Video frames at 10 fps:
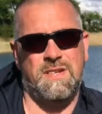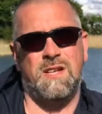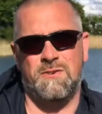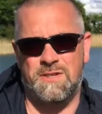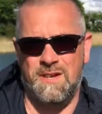it
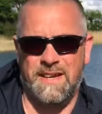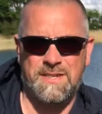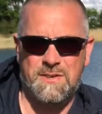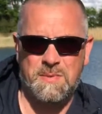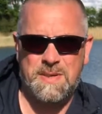looks like
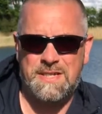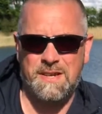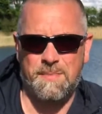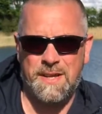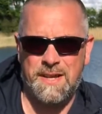it's going to be
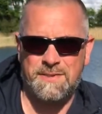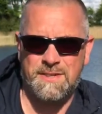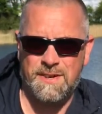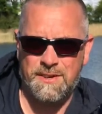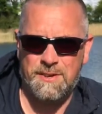something else
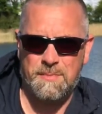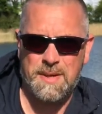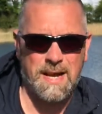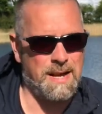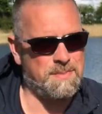that I'm going to
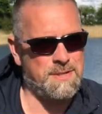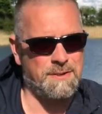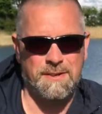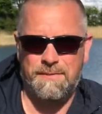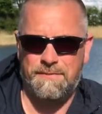be
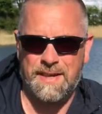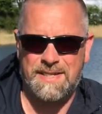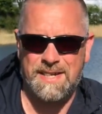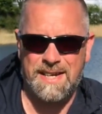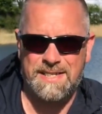absolutely
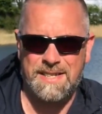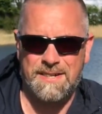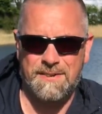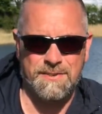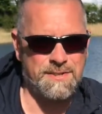fixated on.